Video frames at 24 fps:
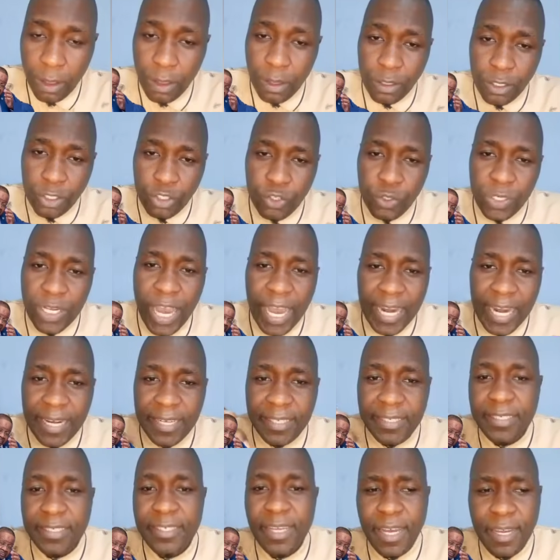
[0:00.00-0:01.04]
should
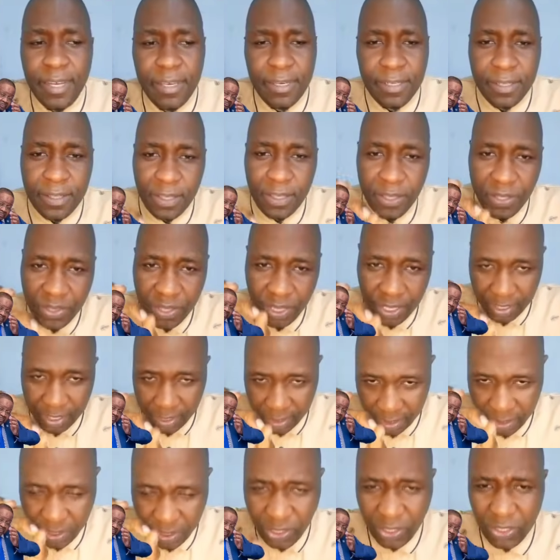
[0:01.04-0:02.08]
understand this thing.
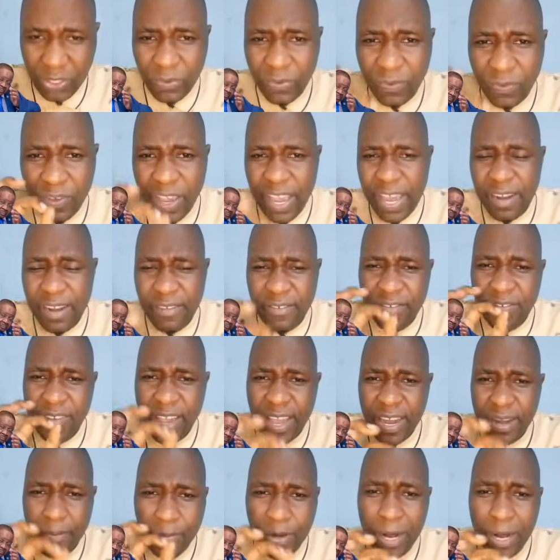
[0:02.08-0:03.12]
This is very,
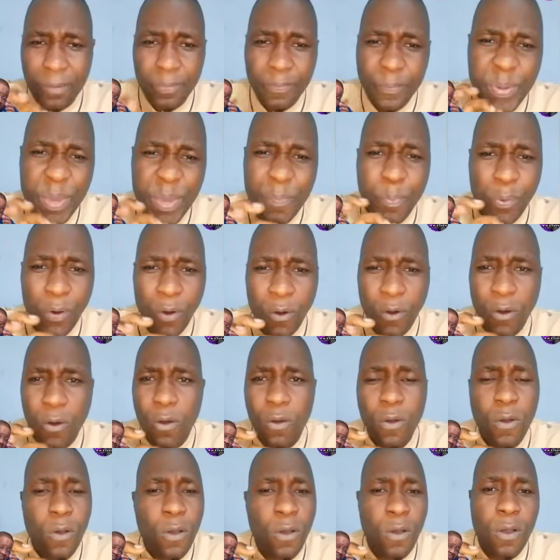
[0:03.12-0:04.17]
very important. People.
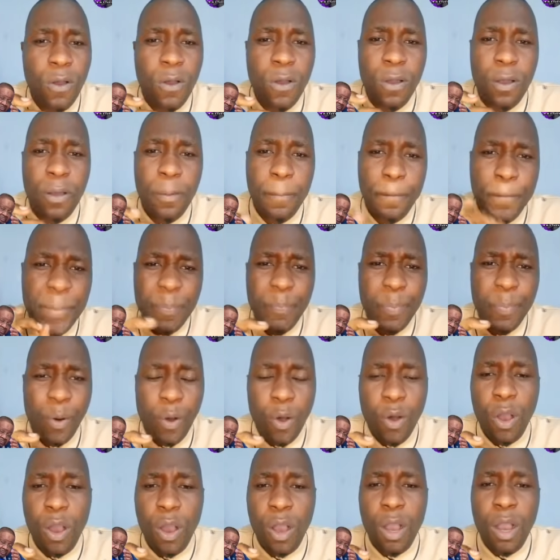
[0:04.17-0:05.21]

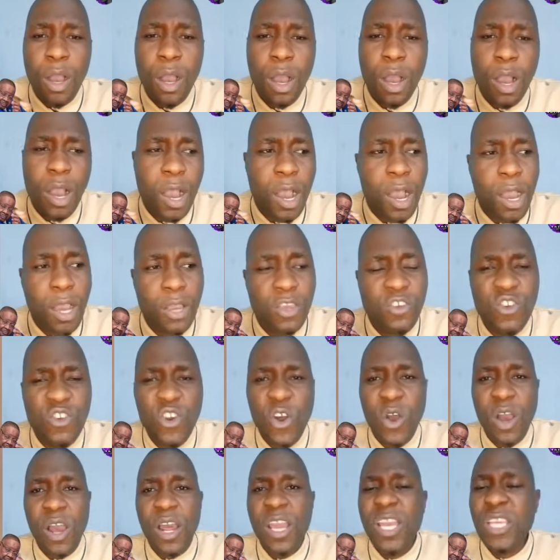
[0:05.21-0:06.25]

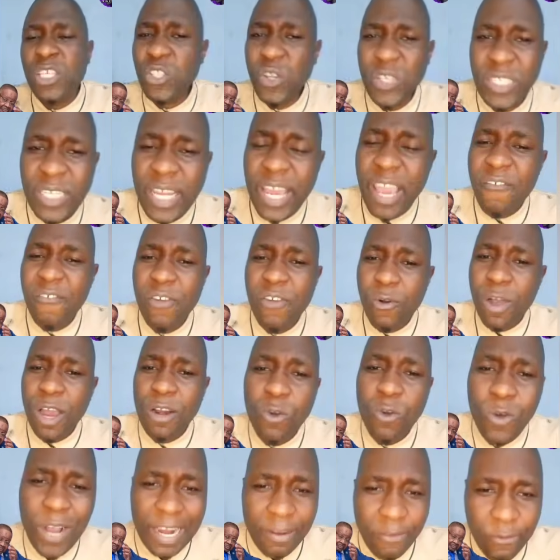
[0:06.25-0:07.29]
It's not everyone
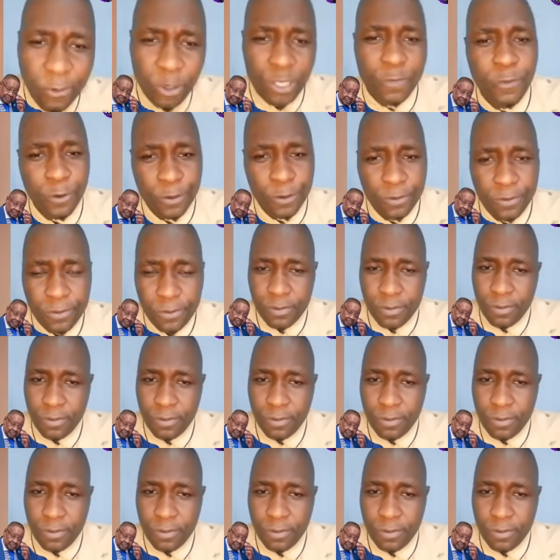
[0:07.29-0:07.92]
who can vote for you.